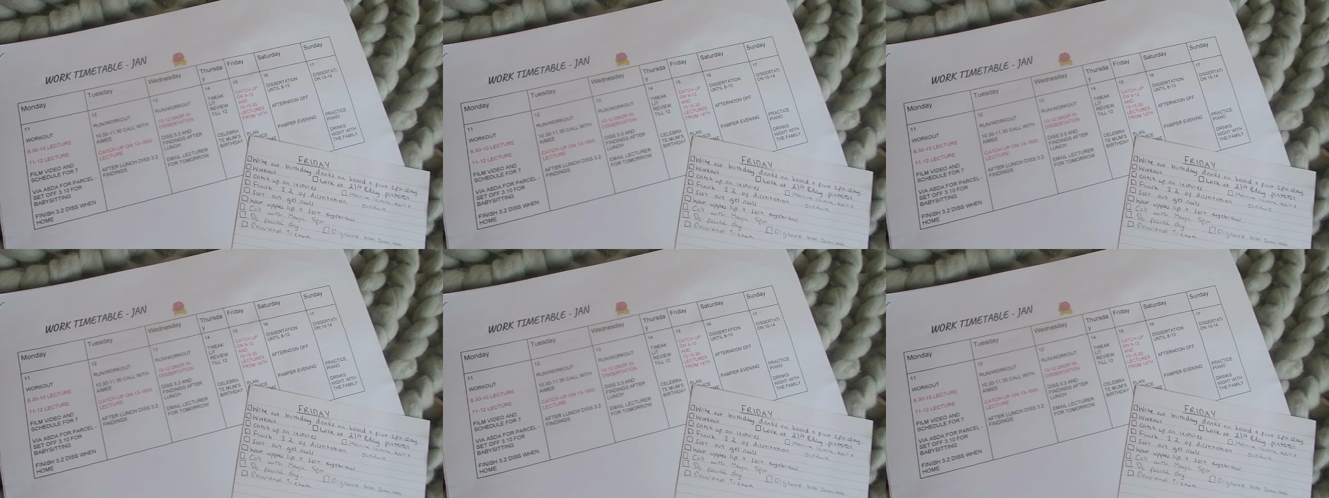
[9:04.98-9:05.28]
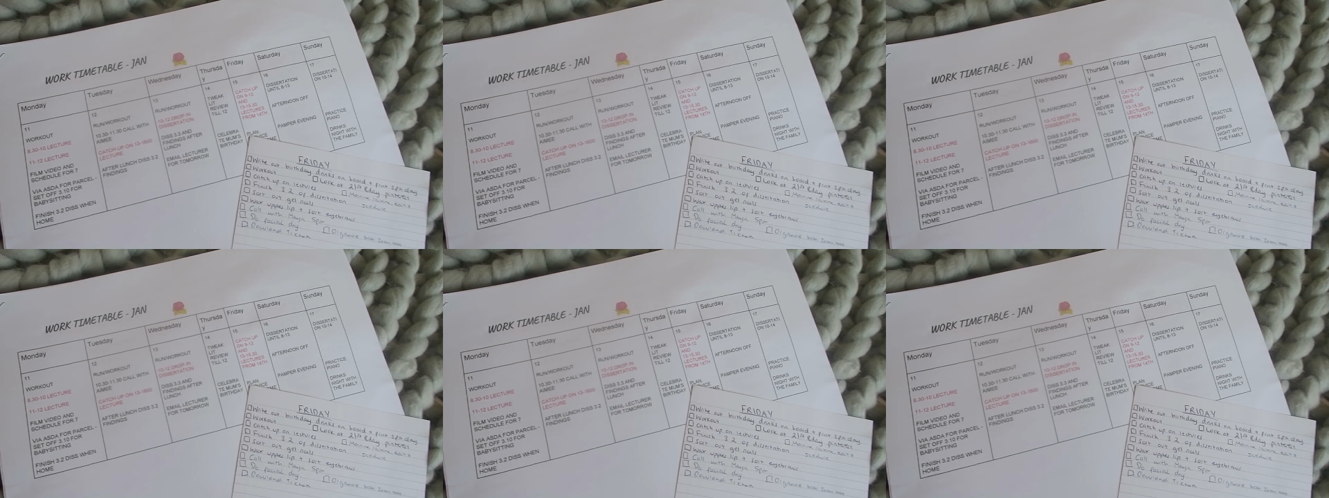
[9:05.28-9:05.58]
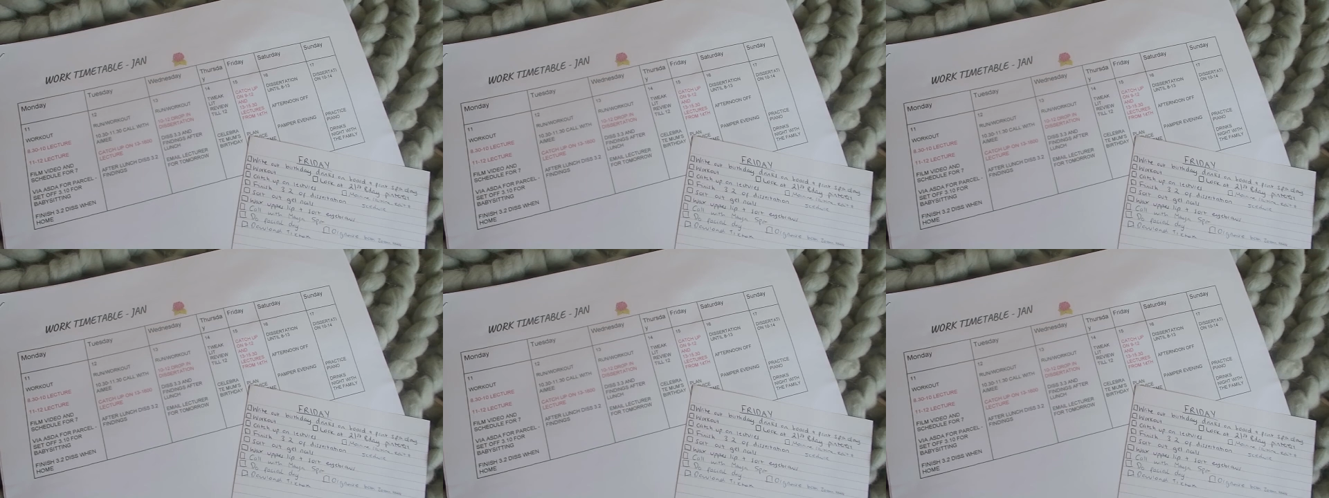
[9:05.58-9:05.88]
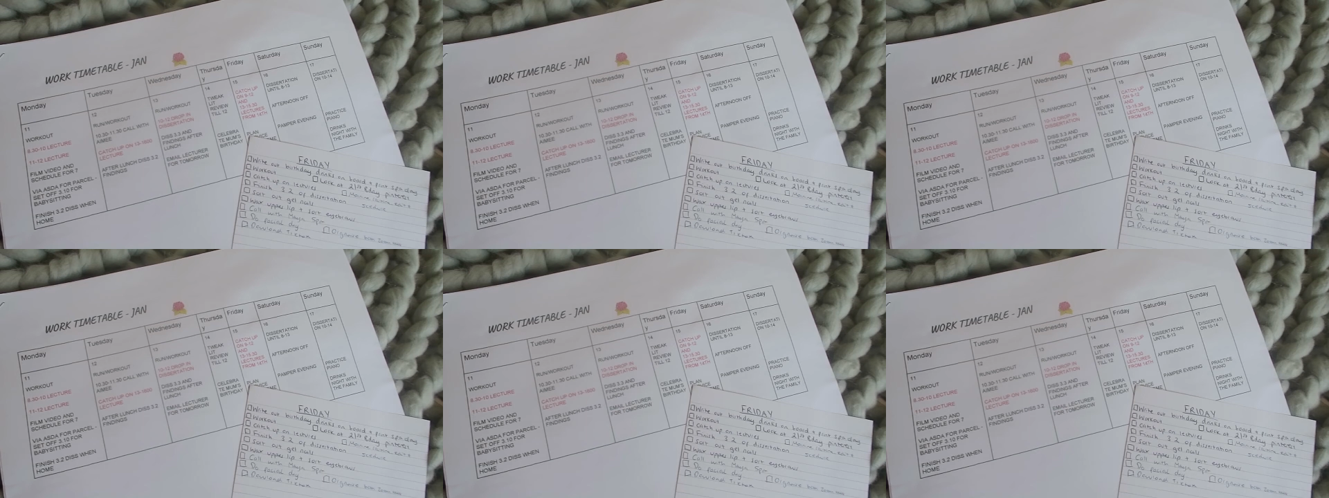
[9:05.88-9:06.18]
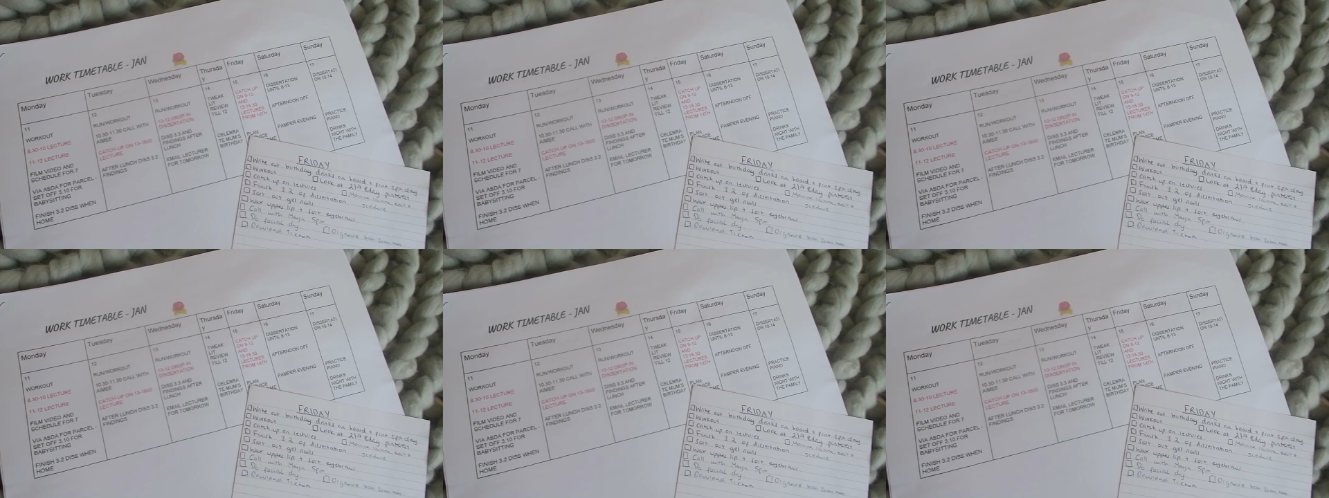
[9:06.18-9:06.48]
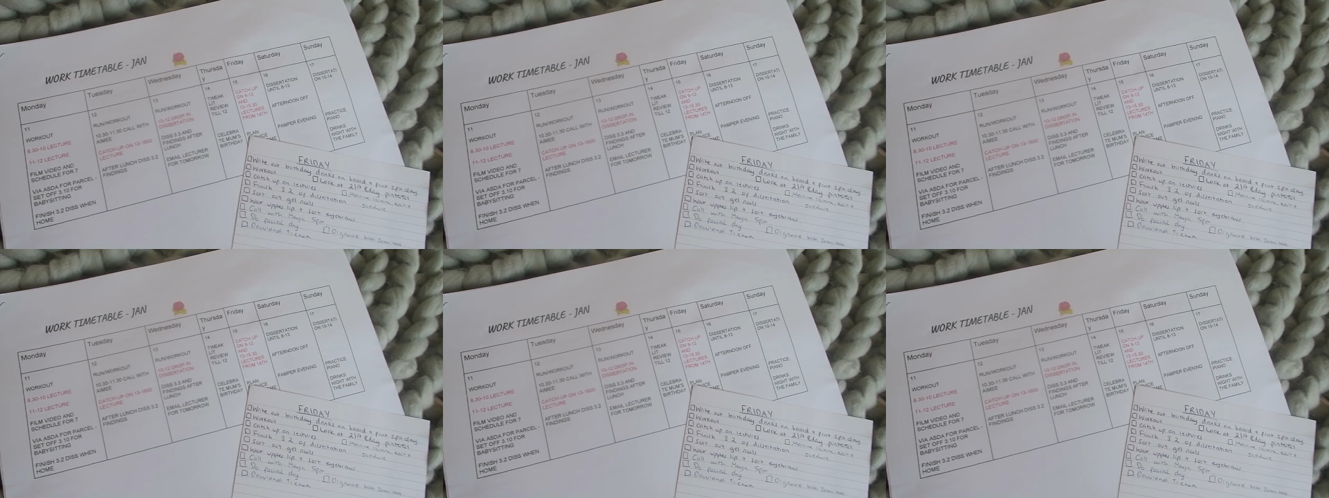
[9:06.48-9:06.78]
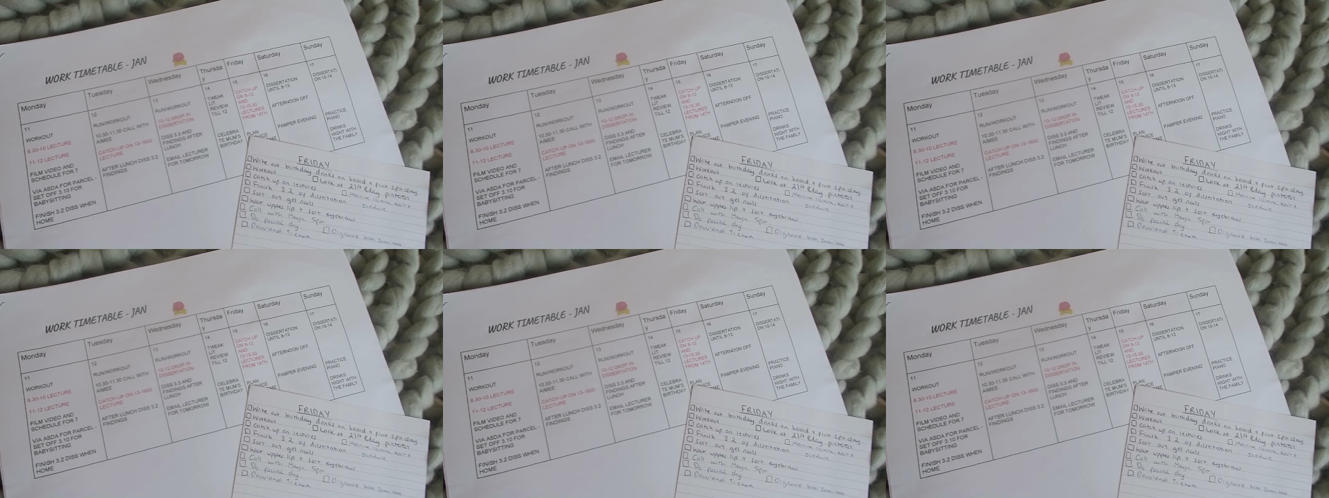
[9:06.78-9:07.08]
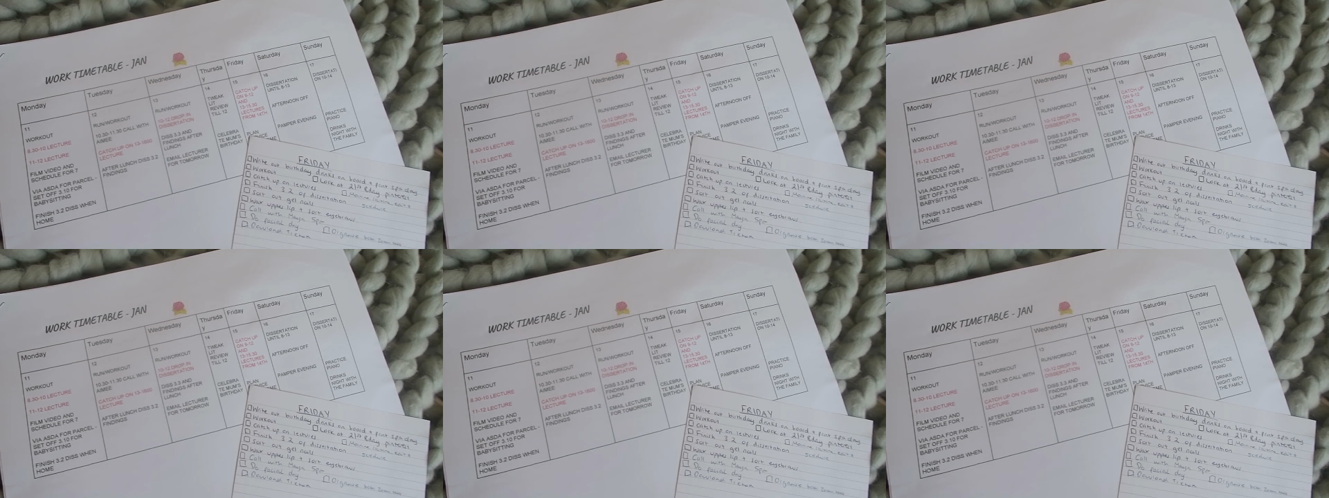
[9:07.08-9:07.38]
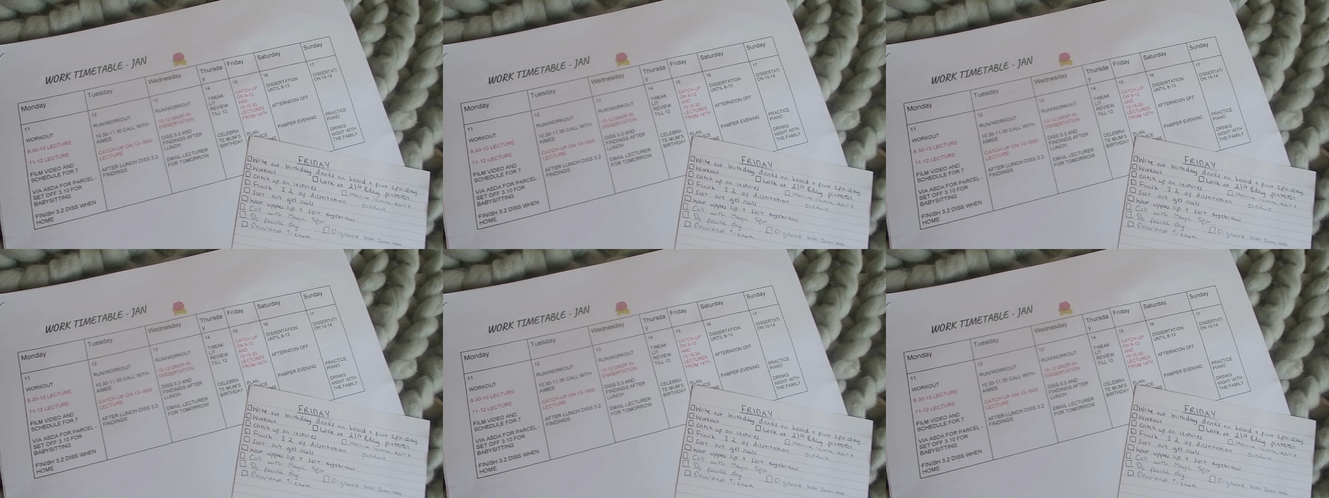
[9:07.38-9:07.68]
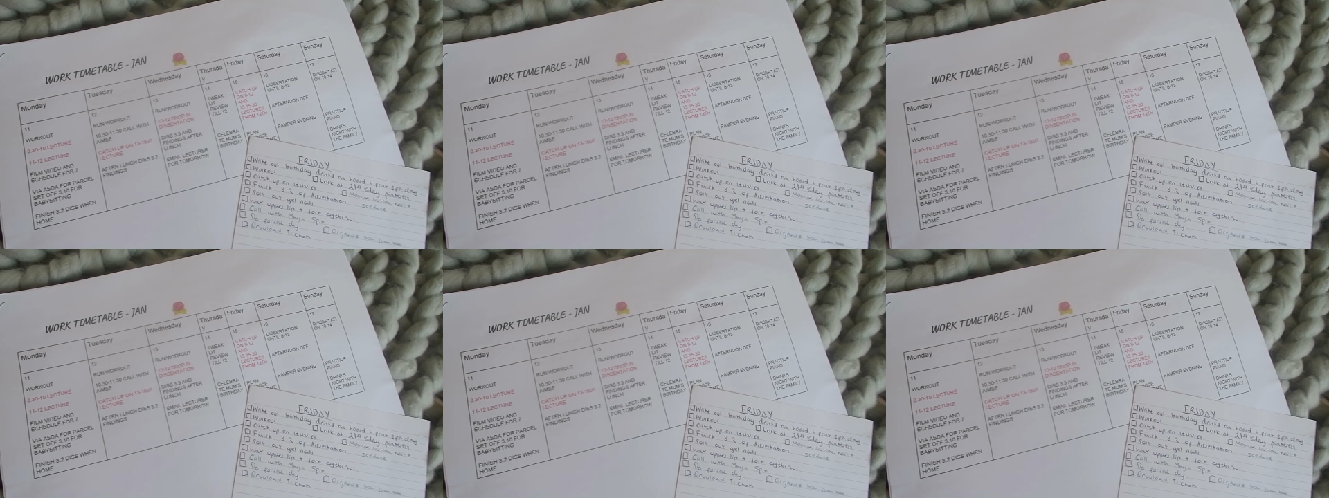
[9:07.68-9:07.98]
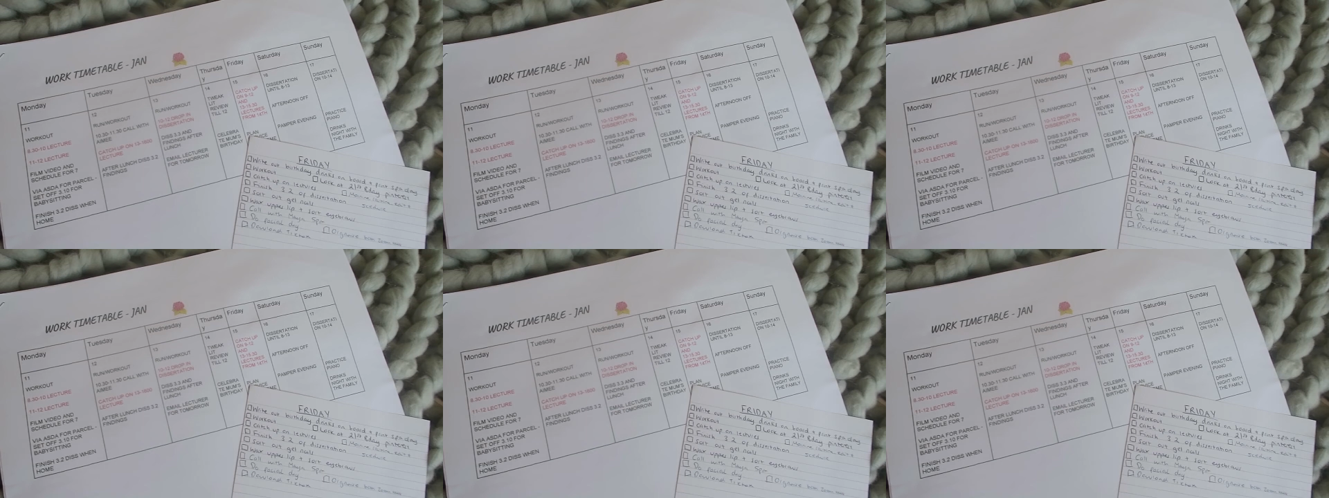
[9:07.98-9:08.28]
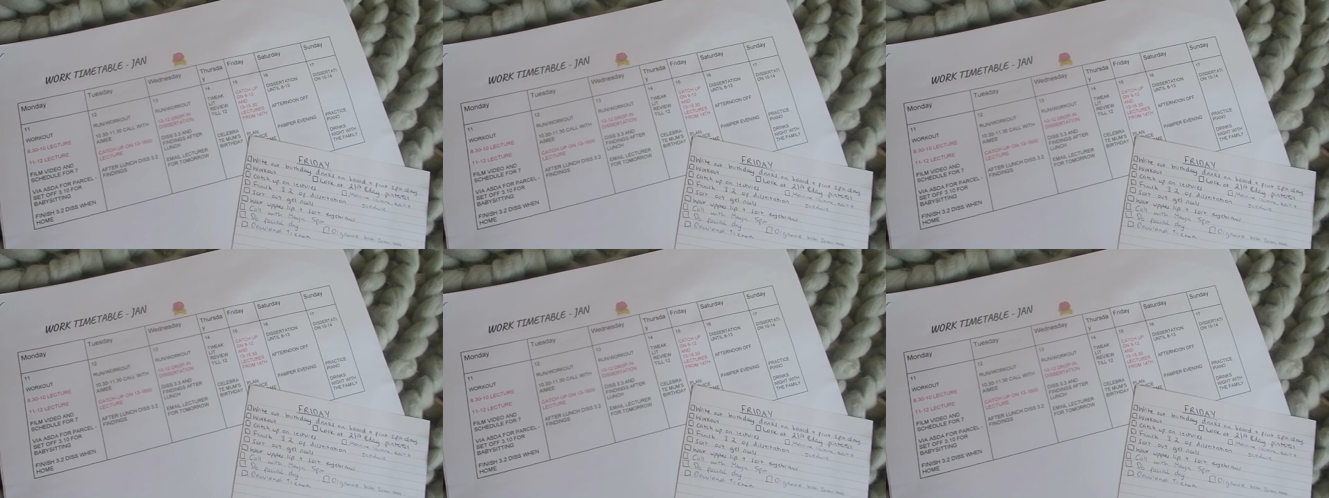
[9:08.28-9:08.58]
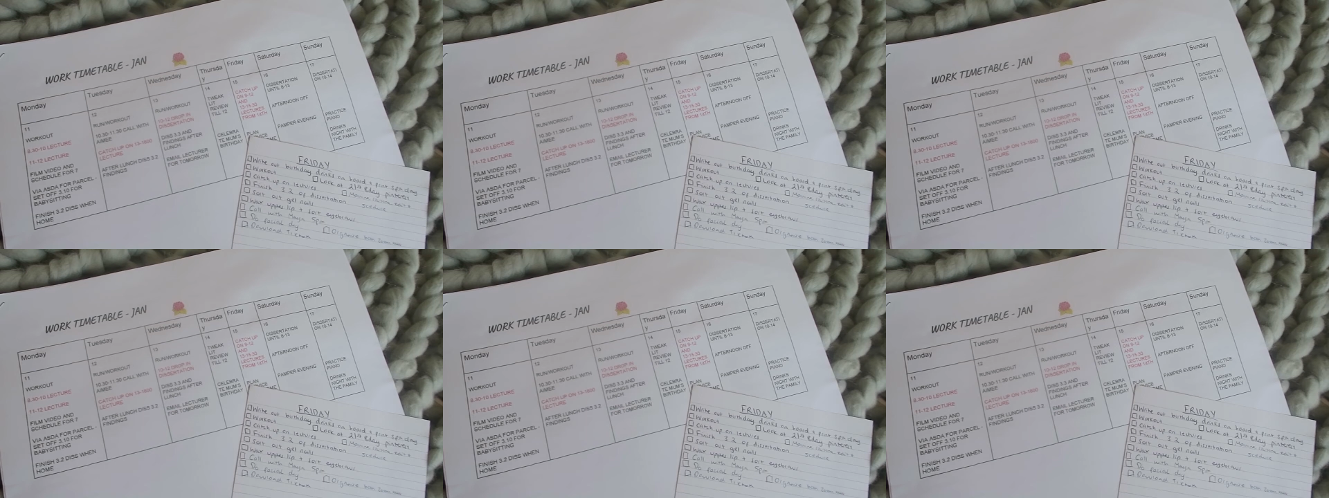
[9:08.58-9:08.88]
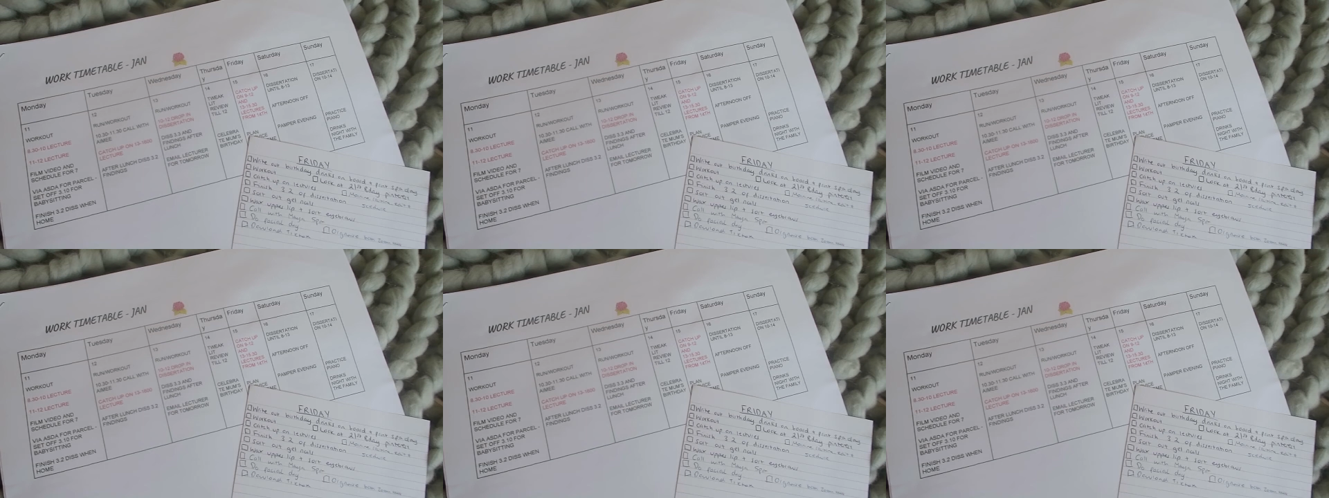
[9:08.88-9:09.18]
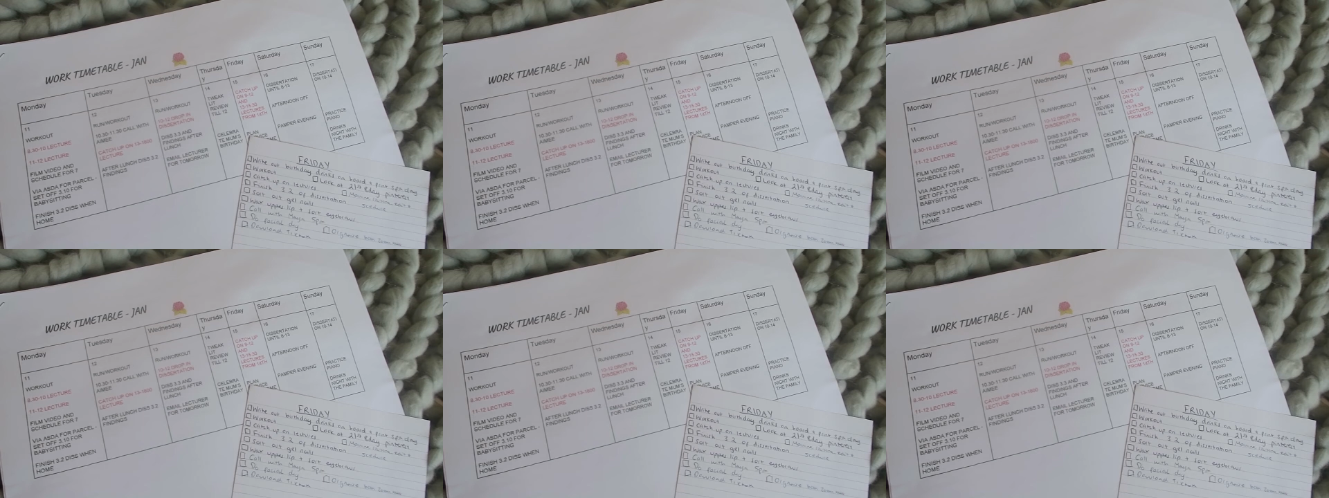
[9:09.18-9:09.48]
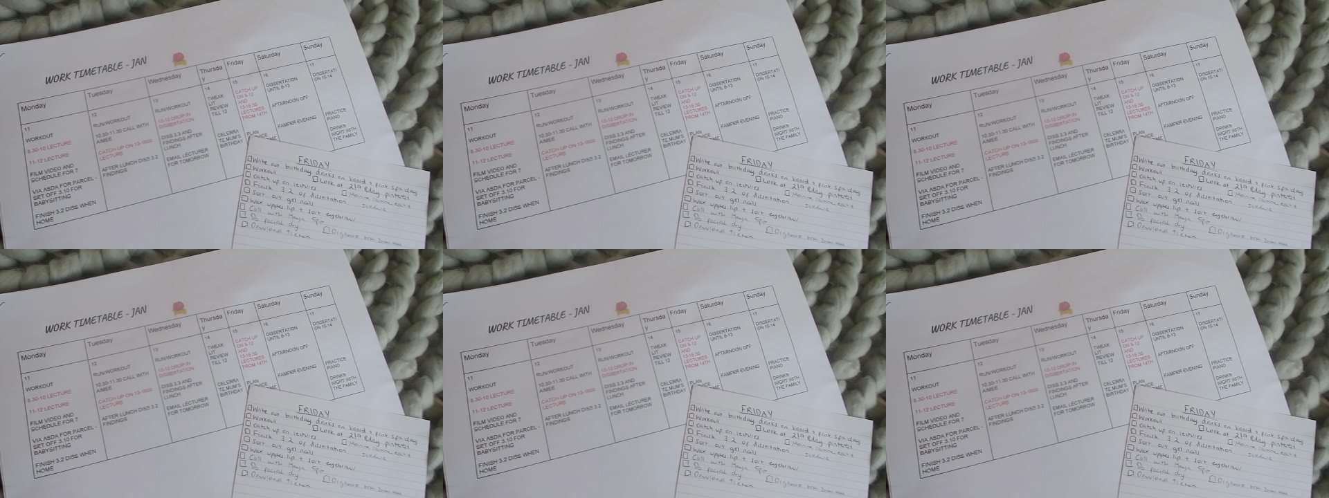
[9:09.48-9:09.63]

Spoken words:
[unreadable: no face in view]